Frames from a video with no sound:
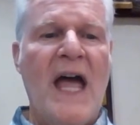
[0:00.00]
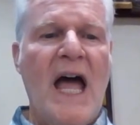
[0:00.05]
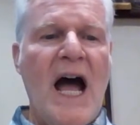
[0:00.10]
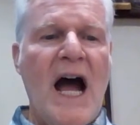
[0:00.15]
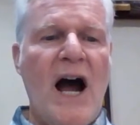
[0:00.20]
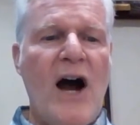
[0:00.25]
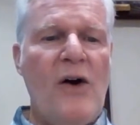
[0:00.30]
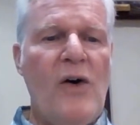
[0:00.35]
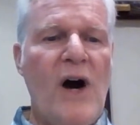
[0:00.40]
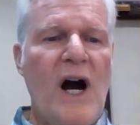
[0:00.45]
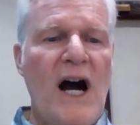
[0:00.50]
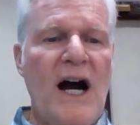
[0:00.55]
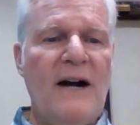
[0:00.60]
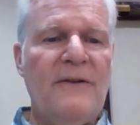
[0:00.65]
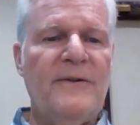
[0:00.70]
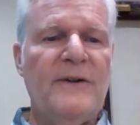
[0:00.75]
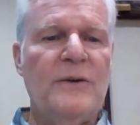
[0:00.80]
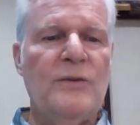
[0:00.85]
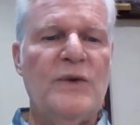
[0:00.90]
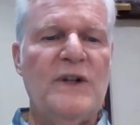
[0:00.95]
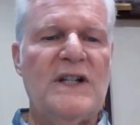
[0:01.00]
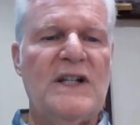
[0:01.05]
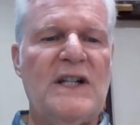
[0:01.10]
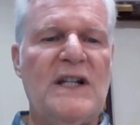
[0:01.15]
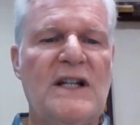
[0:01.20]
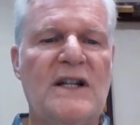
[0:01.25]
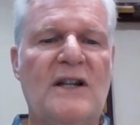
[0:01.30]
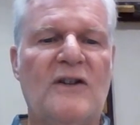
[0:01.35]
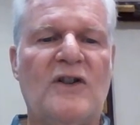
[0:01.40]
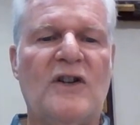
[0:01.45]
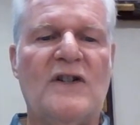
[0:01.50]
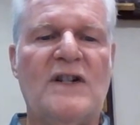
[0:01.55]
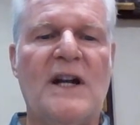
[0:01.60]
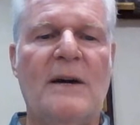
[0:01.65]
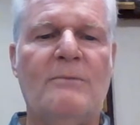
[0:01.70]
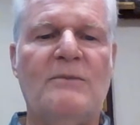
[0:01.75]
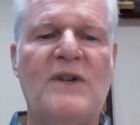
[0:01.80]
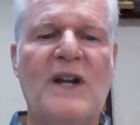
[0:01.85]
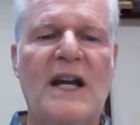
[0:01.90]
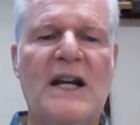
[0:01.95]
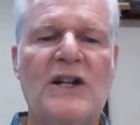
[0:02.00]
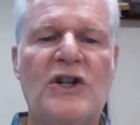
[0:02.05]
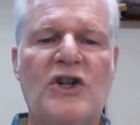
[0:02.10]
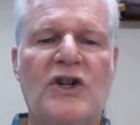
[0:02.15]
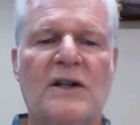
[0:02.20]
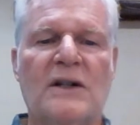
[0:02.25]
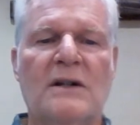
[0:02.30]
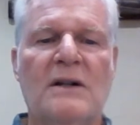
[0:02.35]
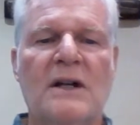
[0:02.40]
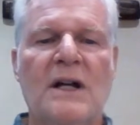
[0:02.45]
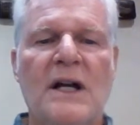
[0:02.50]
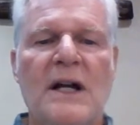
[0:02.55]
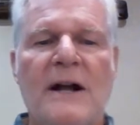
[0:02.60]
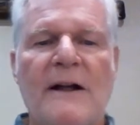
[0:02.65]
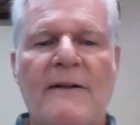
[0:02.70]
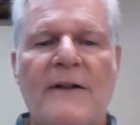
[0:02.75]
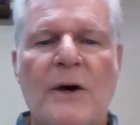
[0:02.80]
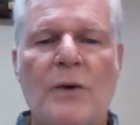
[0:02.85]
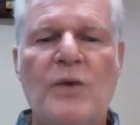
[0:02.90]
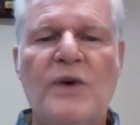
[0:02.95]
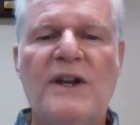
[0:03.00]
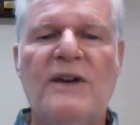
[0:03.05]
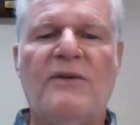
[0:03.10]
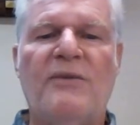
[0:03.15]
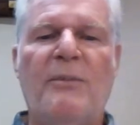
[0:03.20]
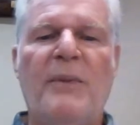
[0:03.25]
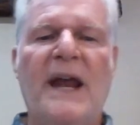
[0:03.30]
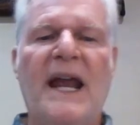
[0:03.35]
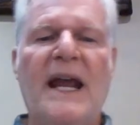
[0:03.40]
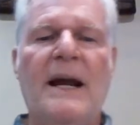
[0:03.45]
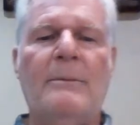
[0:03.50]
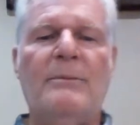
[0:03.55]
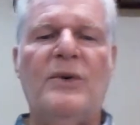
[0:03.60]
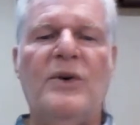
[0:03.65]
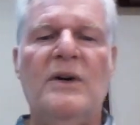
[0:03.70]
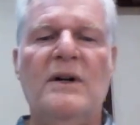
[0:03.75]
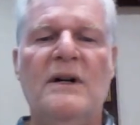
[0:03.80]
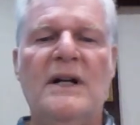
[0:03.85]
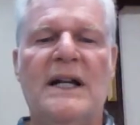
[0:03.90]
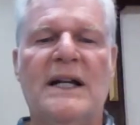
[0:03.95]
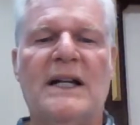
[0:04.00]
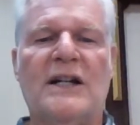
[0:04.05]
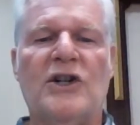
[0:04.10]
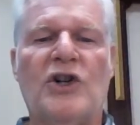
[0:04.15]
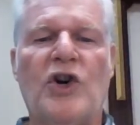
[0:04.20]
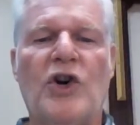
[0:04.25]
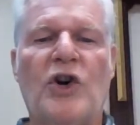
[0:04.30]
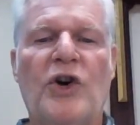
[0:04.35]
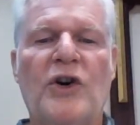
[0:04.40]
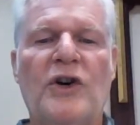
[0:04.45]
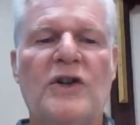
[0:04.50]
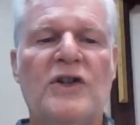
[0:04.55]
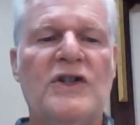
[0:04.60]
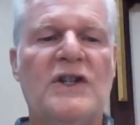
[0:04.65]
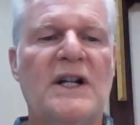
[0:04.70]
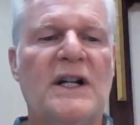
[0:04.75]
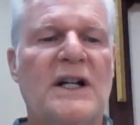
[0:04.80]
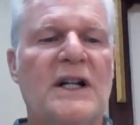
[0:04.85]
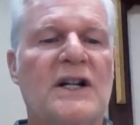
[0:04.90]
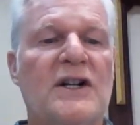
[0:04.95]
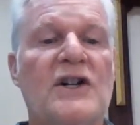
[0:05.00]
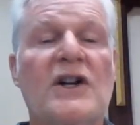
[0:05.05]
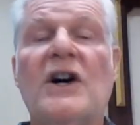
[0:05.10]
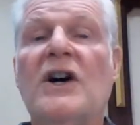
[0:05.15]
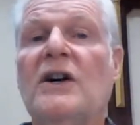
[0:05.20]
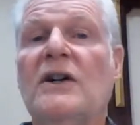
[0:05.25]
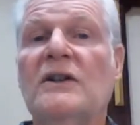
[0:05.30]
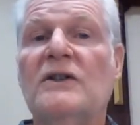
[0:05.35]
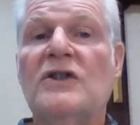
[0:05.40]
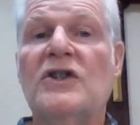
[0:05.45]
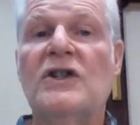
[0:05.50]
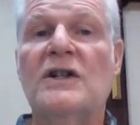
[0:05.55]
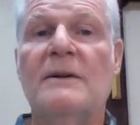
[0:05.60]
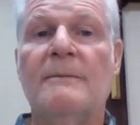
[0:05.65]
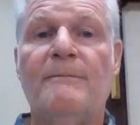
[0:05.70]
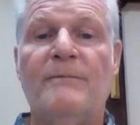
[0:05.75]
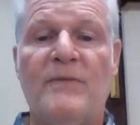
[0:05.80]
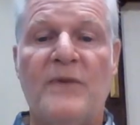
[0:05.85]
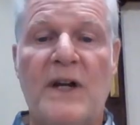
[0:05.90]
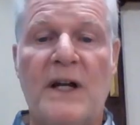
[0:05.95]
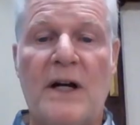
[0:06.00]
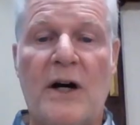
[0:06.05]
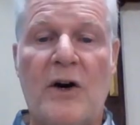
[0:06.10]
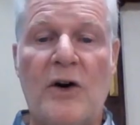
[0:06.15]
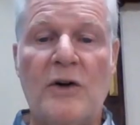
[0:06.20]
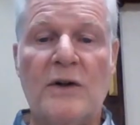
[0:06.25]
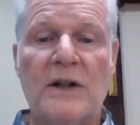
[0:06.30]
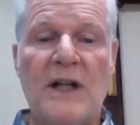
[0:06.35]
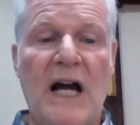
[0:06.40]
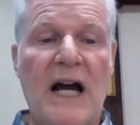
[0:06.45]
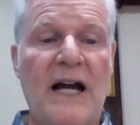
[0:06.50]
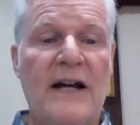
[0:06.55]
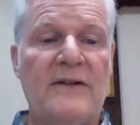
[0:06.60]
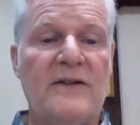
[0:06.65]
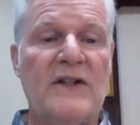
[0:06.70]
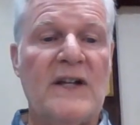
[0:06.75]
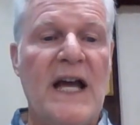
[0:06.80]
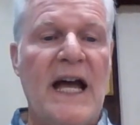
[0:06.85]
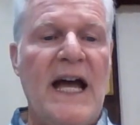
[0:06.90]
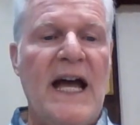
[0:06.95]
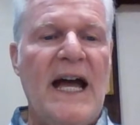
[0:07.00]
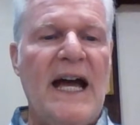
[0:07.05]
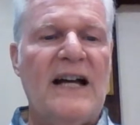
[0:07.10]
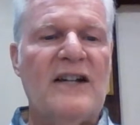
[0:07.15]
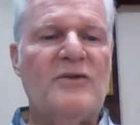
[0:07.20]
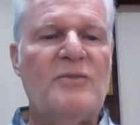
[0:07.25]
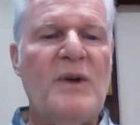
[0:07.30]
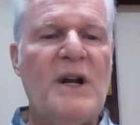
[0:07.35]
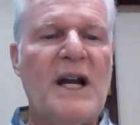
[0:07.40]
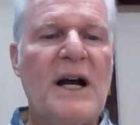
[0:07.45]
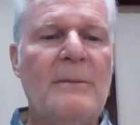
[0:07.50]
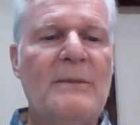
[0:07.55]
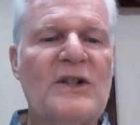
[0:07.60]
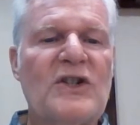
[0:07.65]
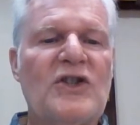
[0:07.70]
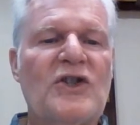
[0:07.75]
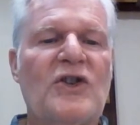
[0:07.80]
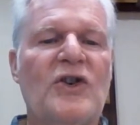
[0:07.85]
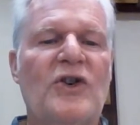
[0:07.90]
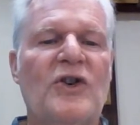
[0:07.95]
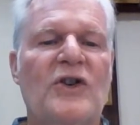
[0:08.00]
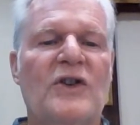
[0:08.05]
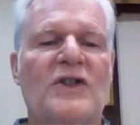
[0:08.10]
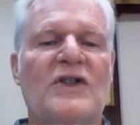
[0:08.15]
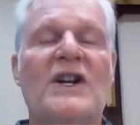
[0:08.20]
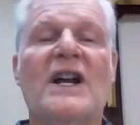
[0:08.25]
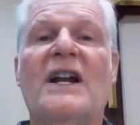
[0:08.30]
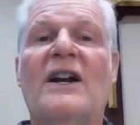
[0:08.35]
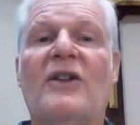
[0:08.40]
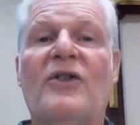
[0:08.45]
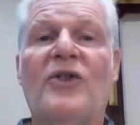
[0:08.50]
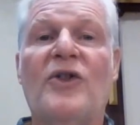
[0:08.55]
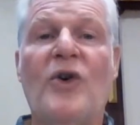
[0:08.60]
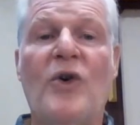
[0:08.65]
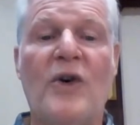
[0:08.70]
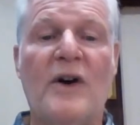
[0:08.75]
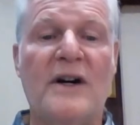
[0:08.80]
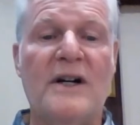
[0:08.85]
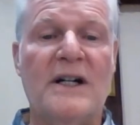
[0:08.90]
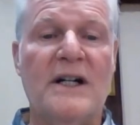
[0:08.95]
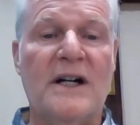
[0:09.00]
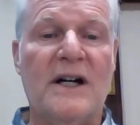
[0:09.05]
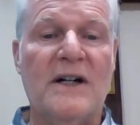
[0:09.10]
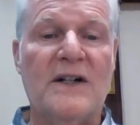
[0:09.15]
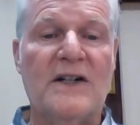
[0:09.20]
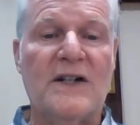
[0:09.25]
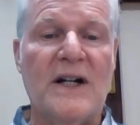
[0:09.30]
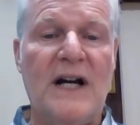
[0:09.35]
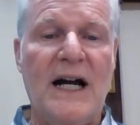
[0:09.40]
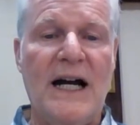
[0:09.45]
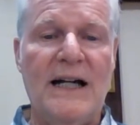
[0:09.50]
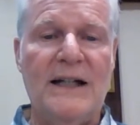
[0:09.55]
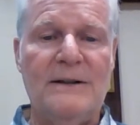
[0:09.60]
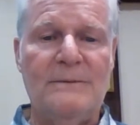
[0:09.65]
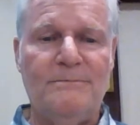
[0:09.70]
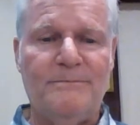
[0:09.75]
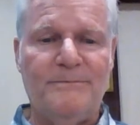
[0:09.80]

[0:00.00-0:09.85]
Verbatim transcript: How often we see that the temptation that we have pampered and encouraged and indulged in our own lives has become a scourge and a thorn in our side.